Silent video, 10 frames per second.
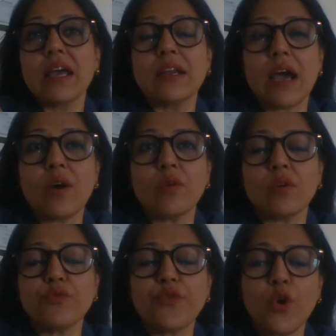now,
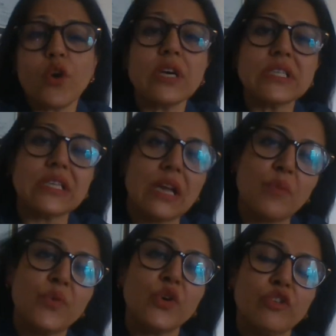4 is the
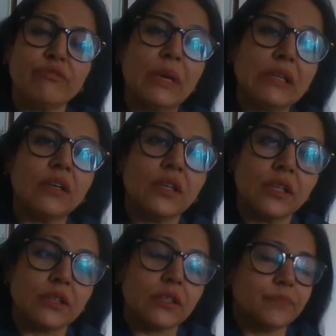number of Mother
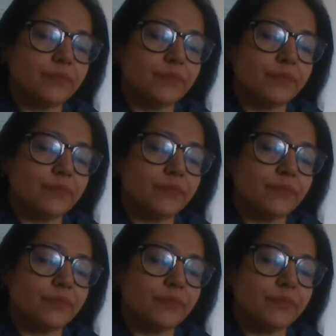Earth.